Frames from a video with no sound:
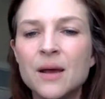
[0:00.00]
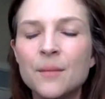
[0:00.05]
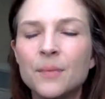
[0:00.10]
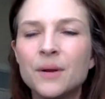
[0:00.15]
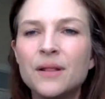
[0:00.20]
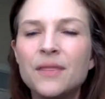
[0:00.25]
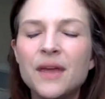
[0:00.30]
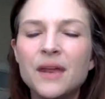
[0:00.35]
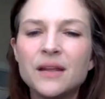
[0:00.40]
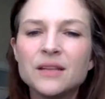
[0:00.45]

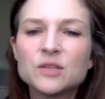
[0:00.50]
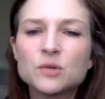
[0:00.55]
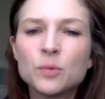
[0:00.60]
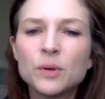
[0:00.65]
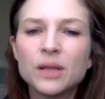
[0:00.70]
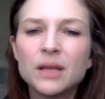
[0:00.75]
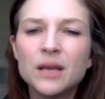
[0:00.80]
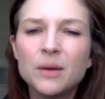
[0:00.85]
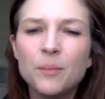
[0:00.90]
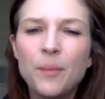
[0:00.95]
But then it's
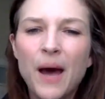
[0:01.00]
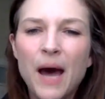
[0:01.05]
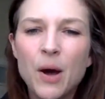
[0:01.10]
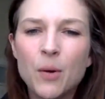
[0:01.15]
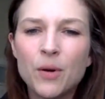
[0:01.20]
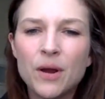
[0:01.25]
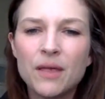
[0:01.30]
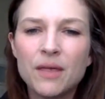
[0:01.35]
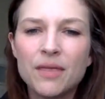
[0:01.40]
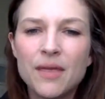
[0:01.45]
really
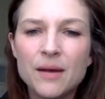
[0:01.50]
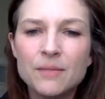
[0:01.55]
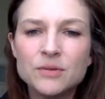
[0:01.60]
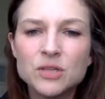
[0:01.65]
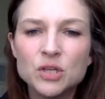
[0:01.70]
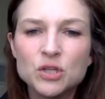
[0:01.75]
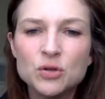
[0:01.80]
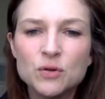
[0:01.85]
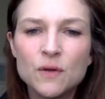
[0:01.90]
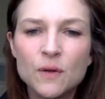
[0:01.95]
empowering them
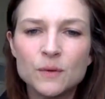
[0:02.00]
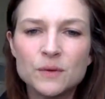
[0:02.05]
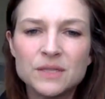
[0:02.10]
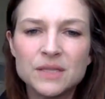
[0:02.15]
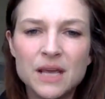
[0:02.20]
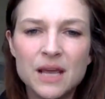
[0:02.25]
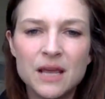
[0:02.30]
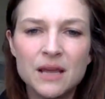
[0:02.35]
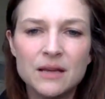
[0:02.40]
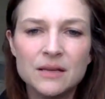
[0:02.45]
to do those
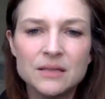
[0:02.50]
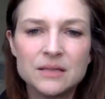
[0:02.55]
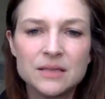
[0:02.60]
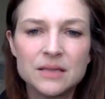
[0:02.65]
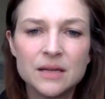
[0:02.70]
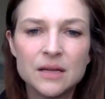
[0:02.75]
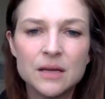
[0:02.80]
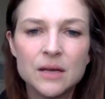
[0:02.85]
things